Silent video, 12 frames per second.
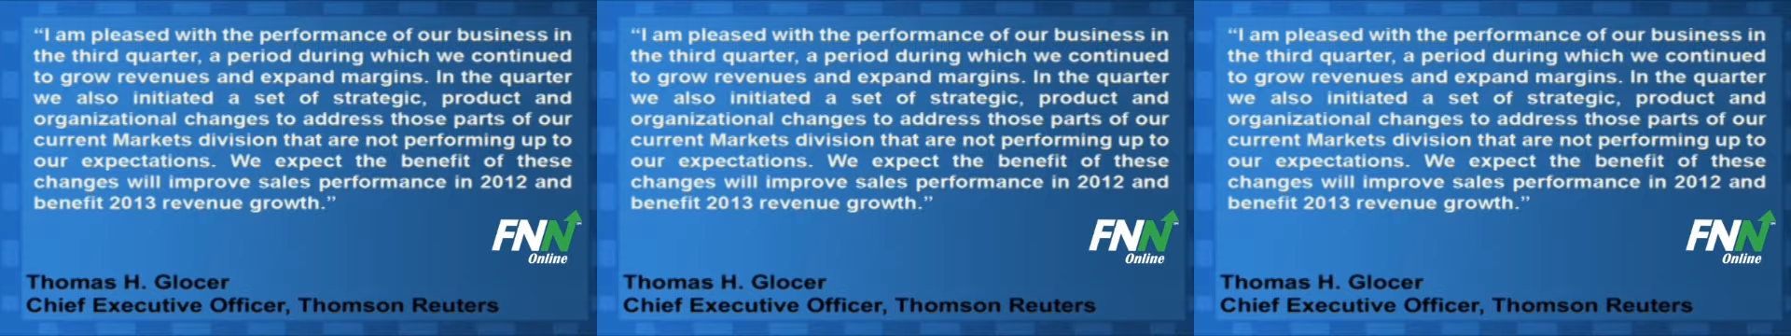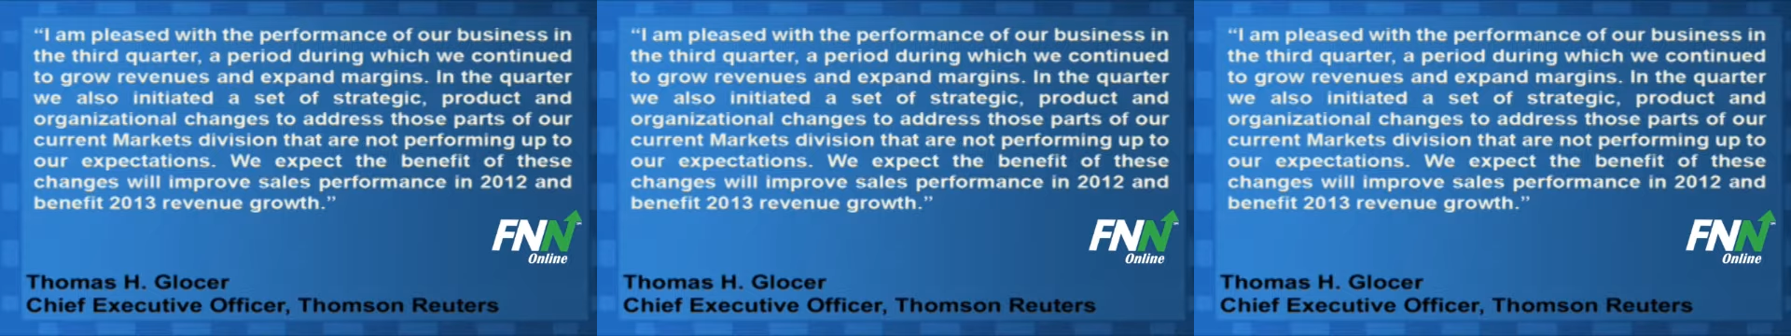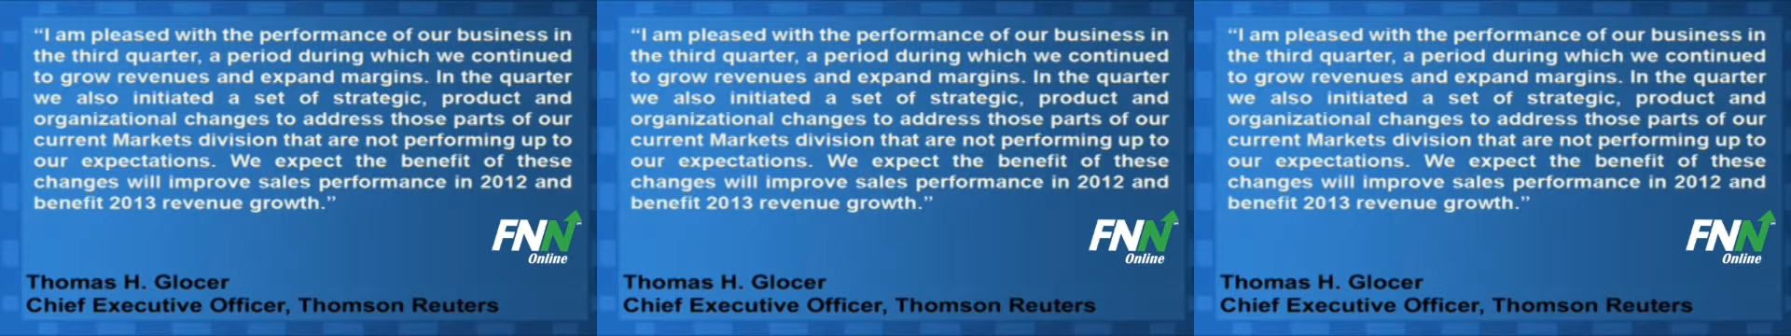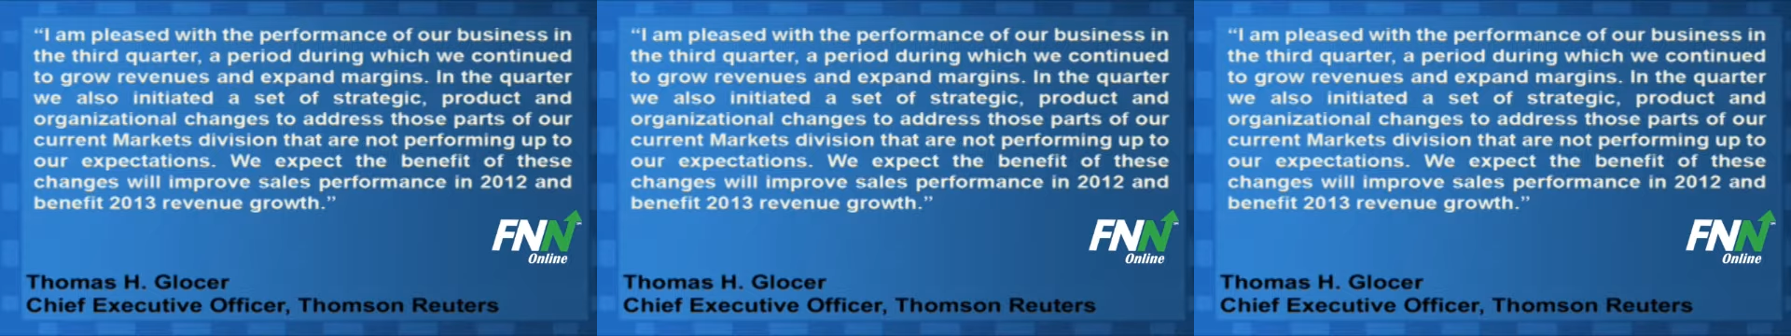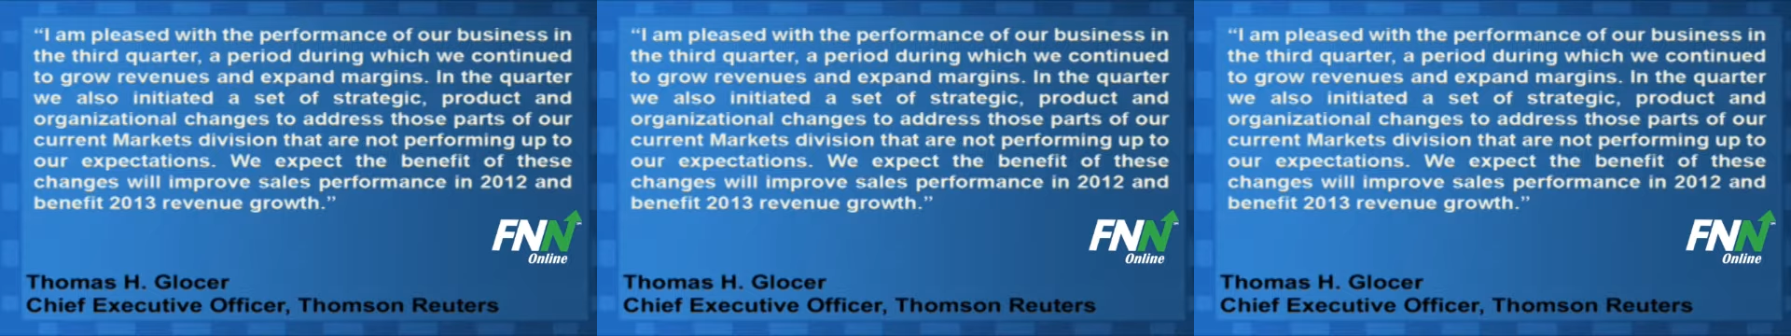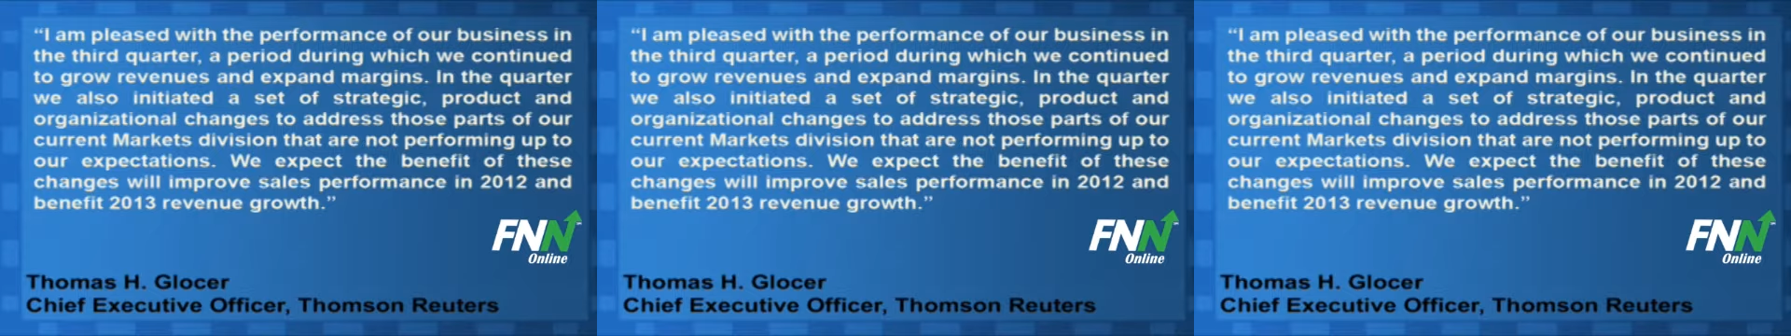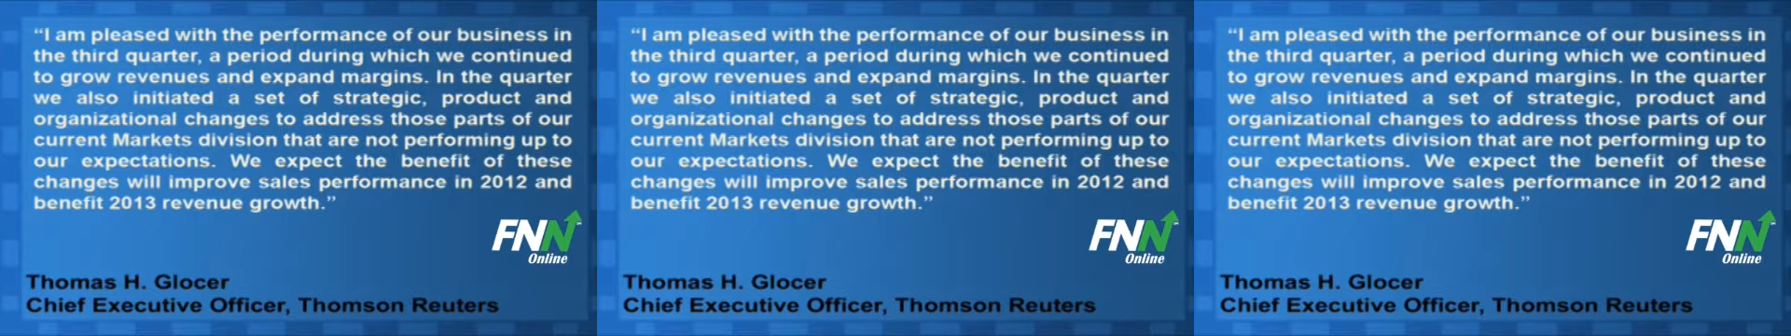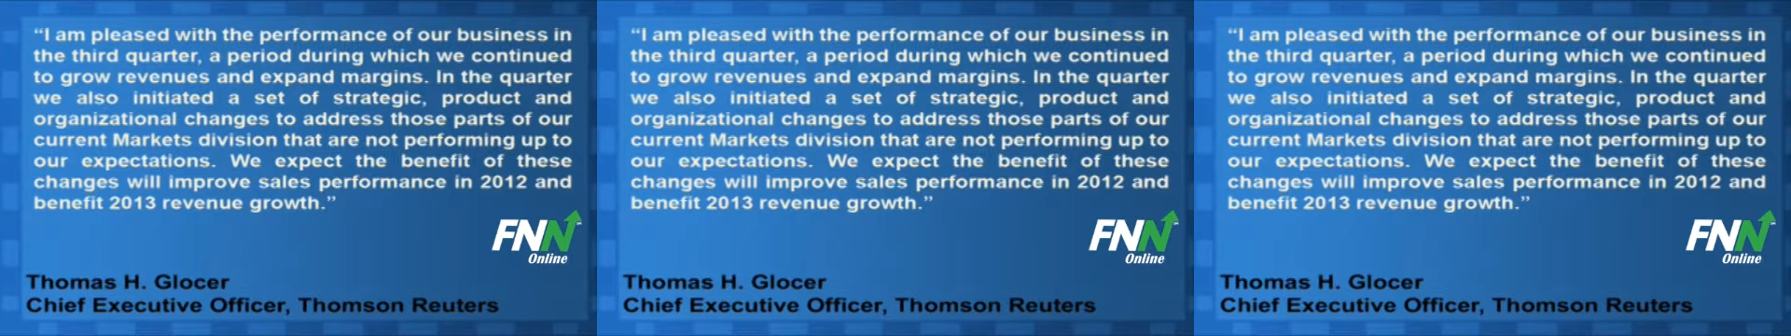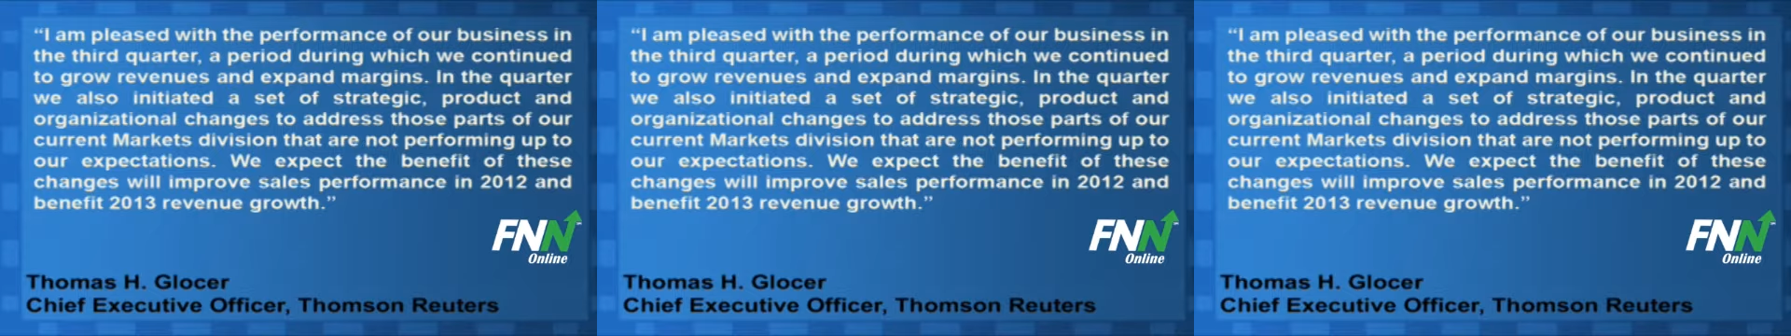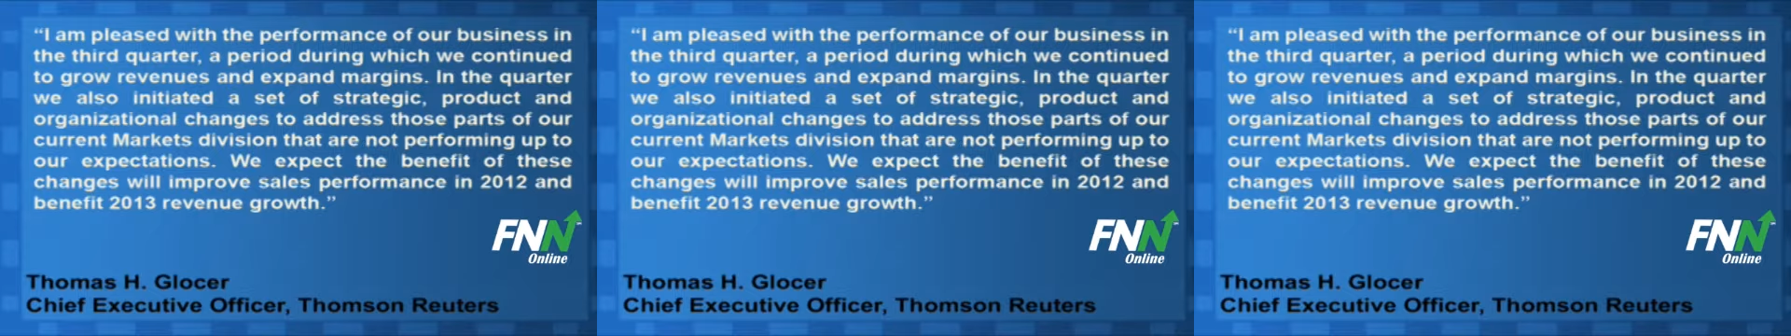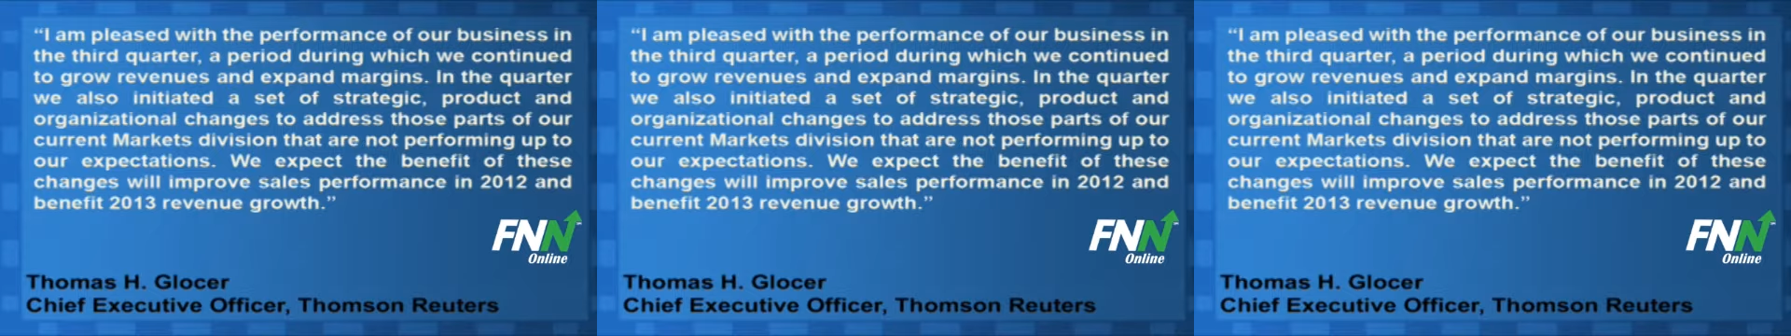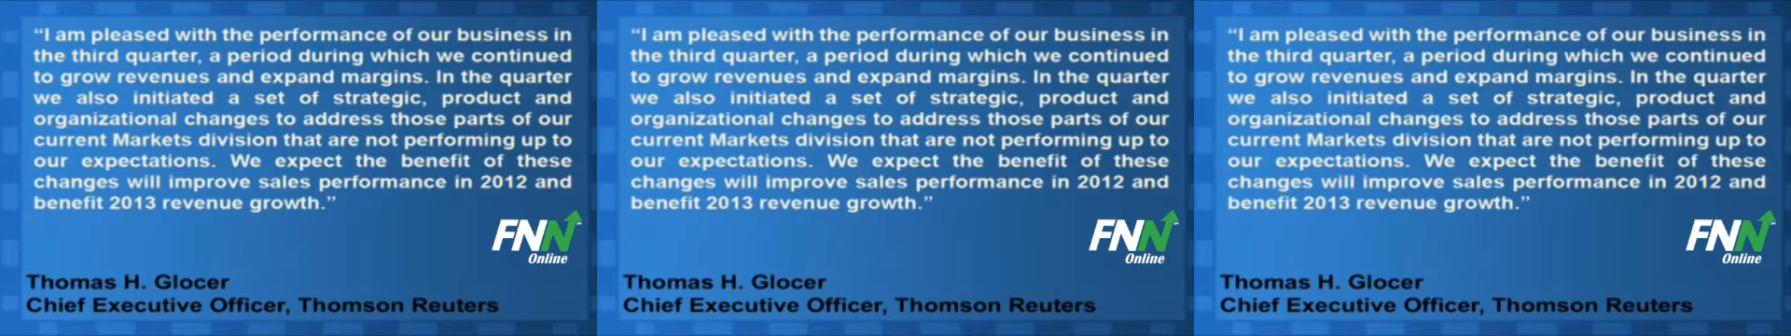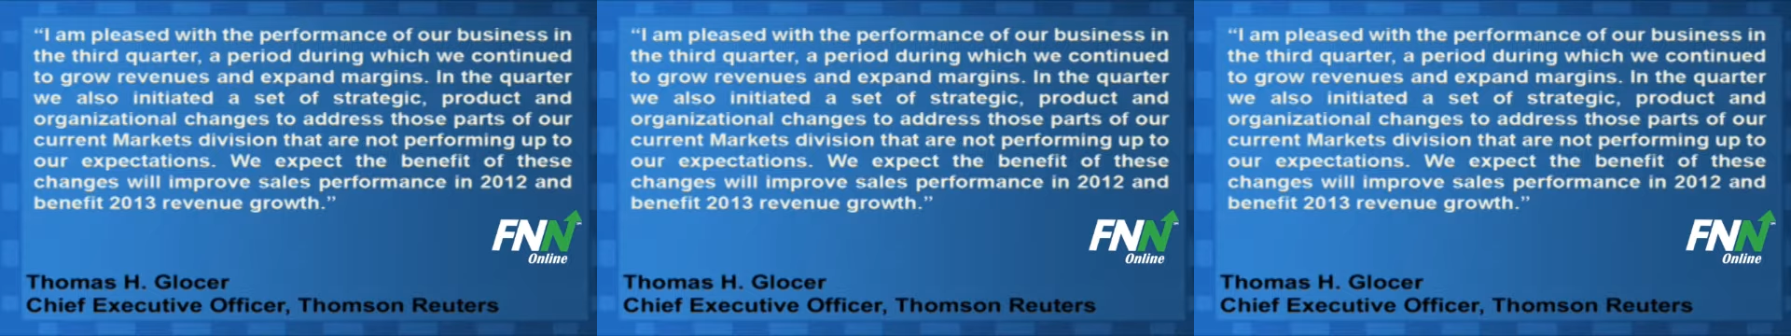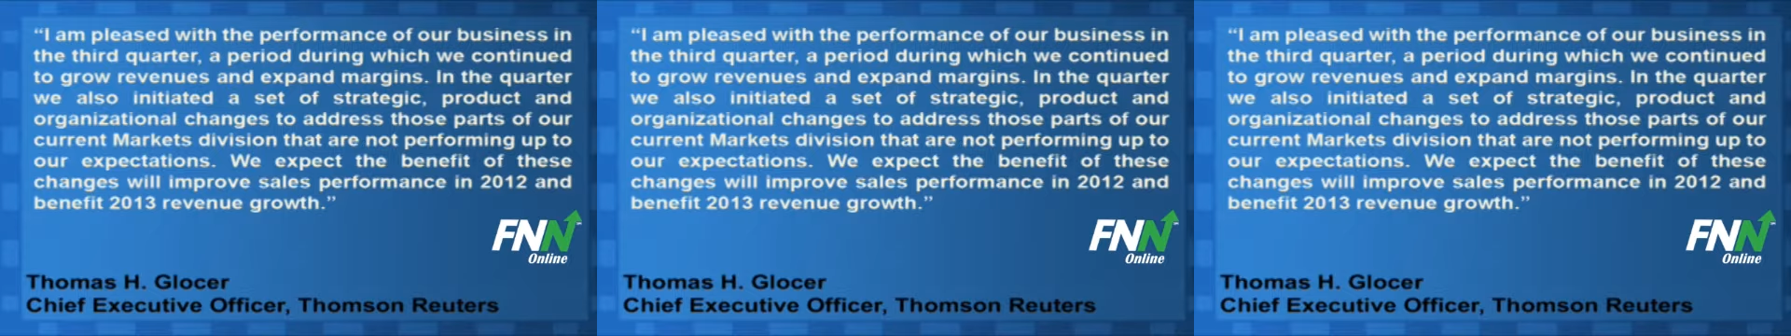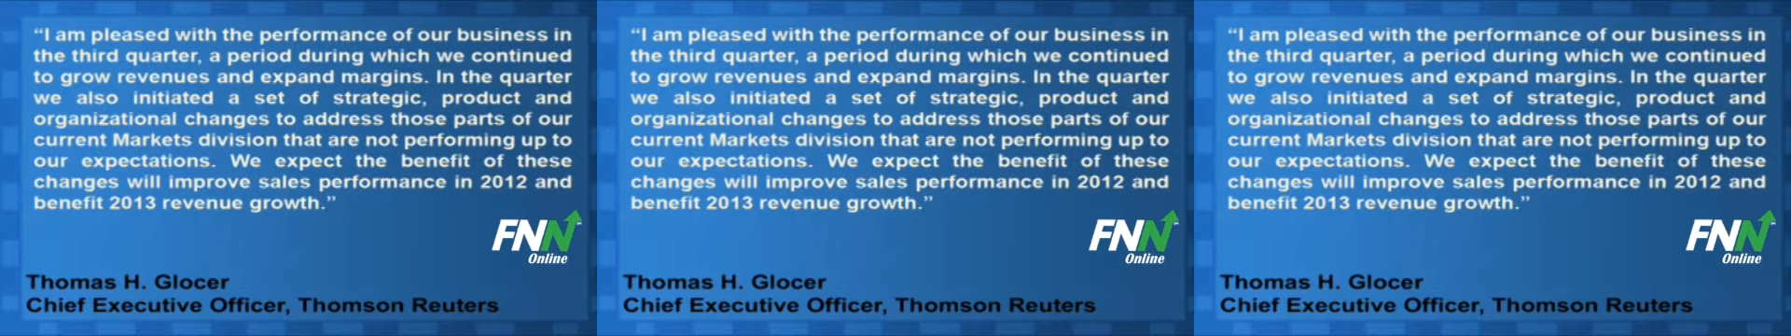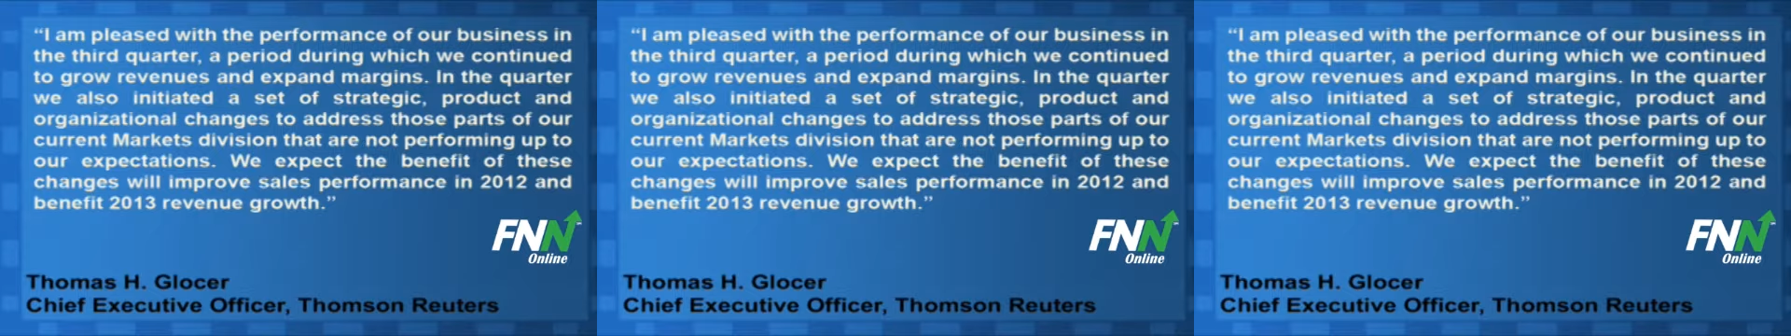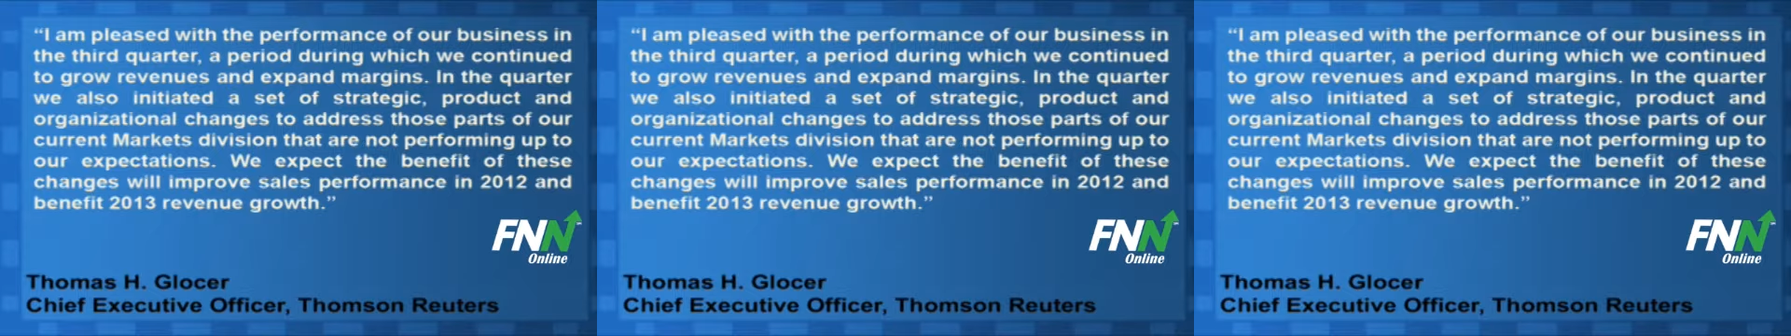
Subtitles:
No face is visible, so there are no lips to read.